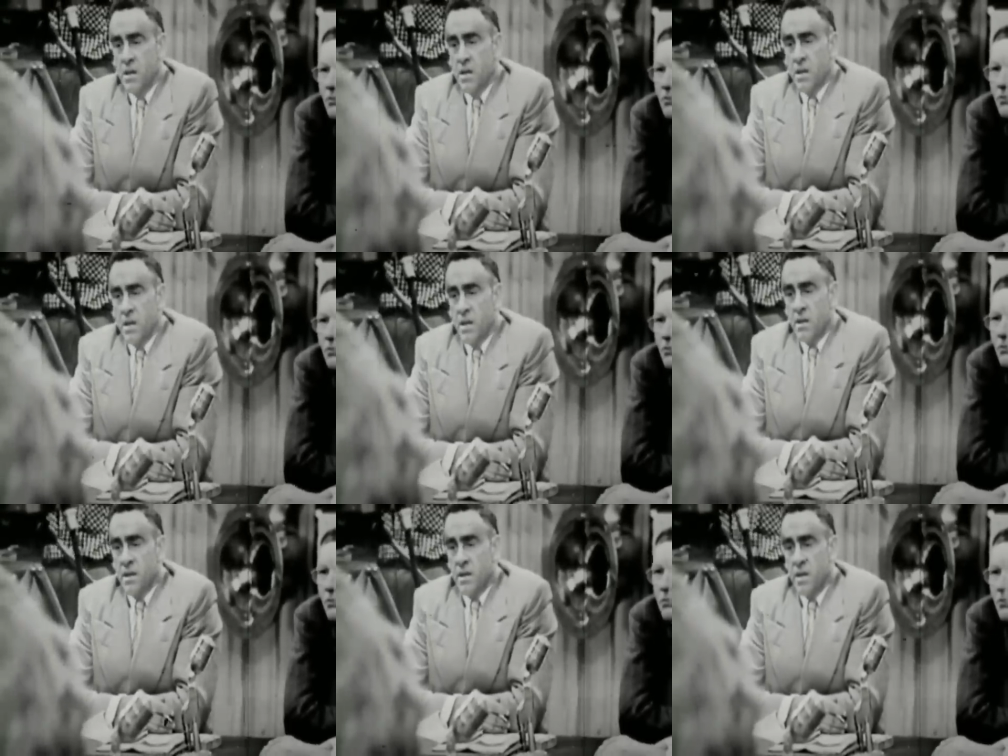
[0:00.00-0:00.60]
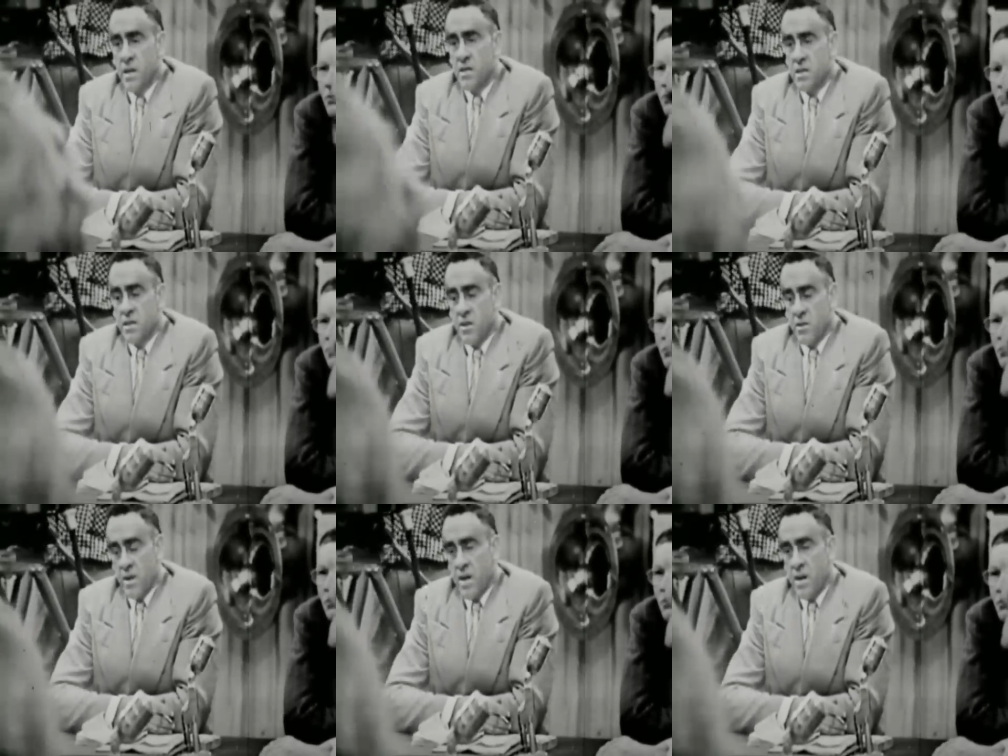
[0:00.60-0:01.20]
Oh, It's
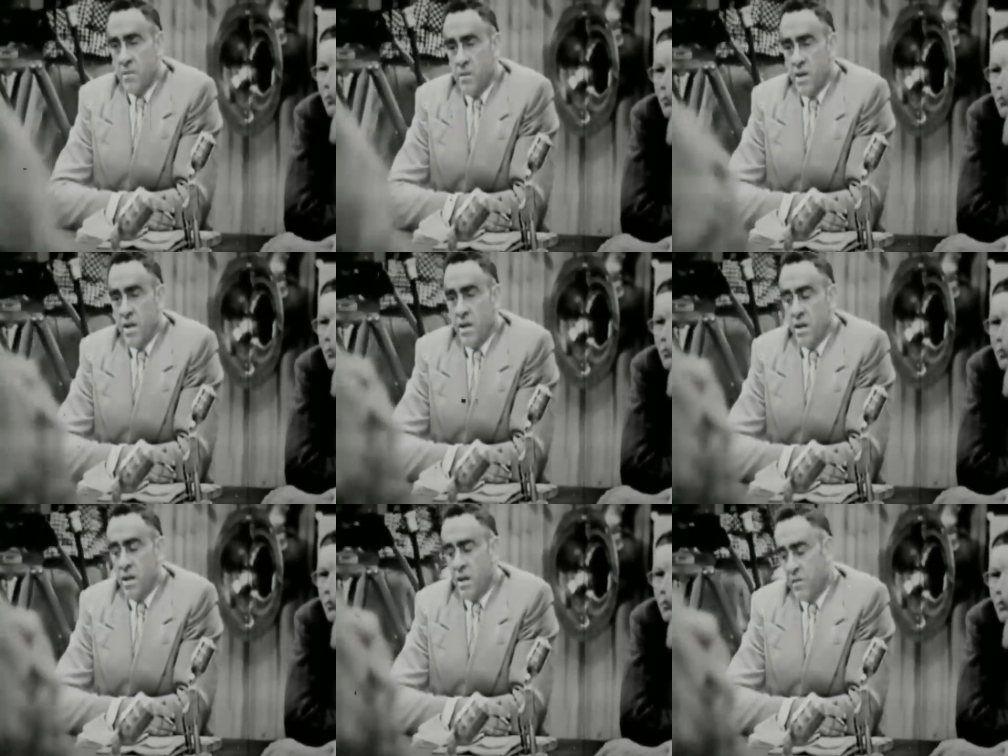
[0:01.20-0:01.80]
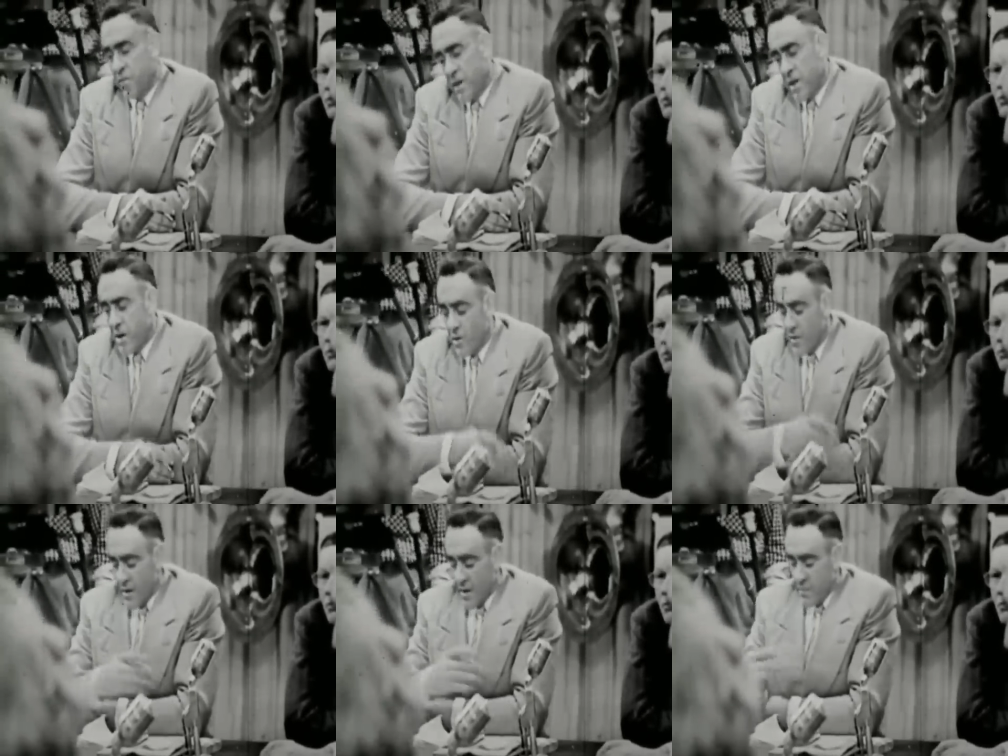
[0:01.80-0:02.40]
quite a deal, and if they
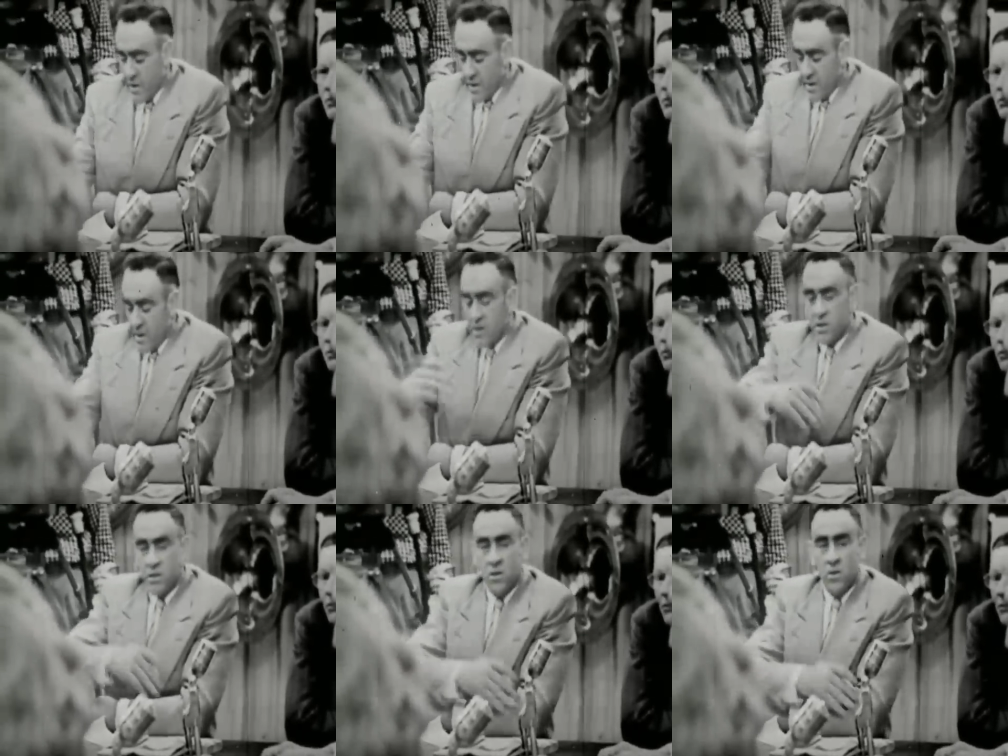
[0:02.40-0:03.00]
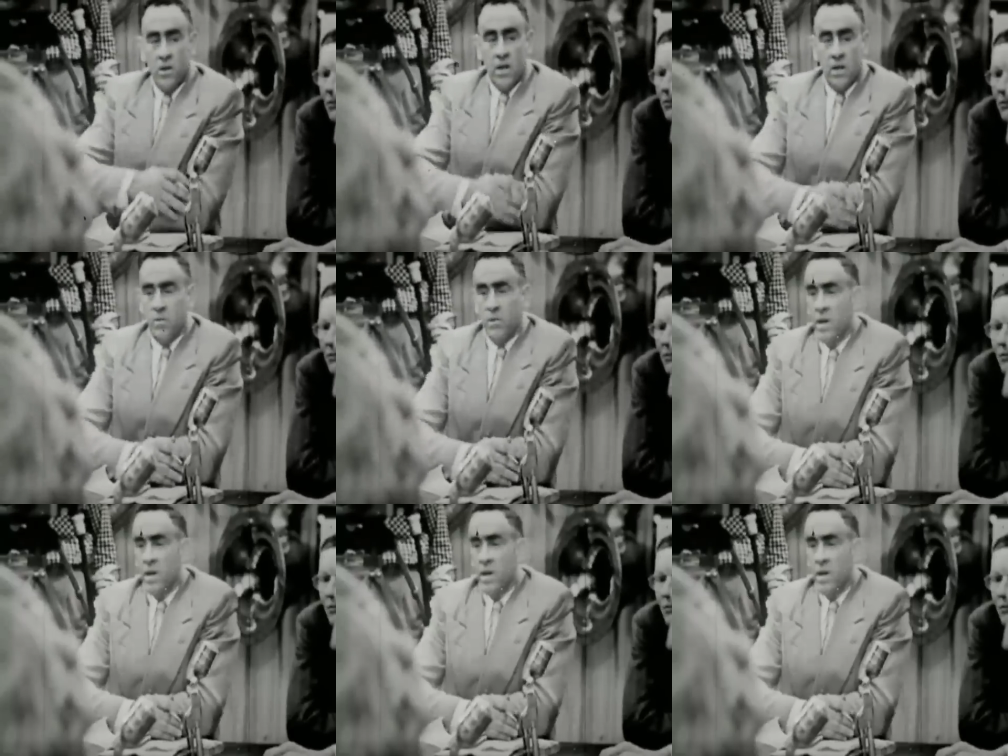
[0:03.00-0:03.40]
go and put this school in